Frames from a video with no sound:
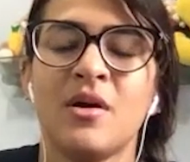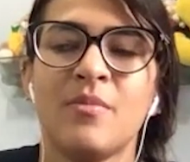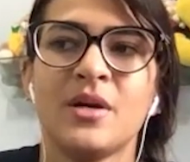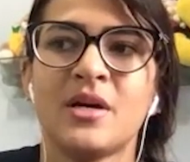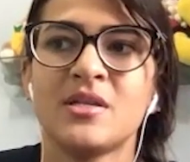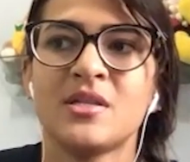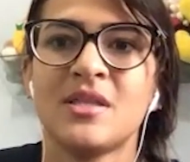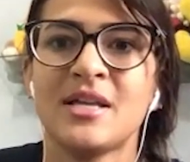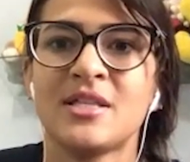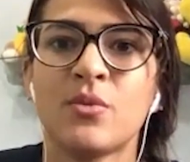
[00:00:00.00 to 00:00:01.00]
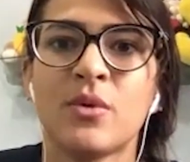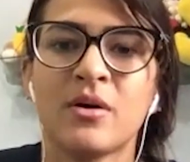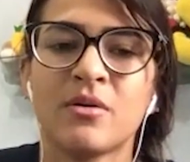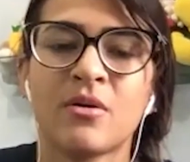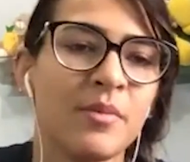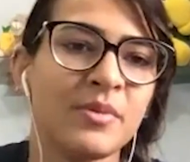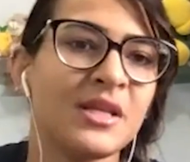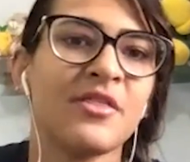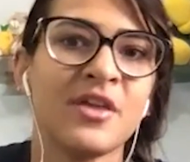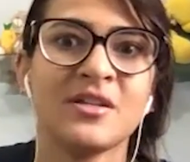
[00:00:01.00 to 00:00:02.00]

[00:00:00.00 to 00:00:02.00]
because that's what gonna be the thing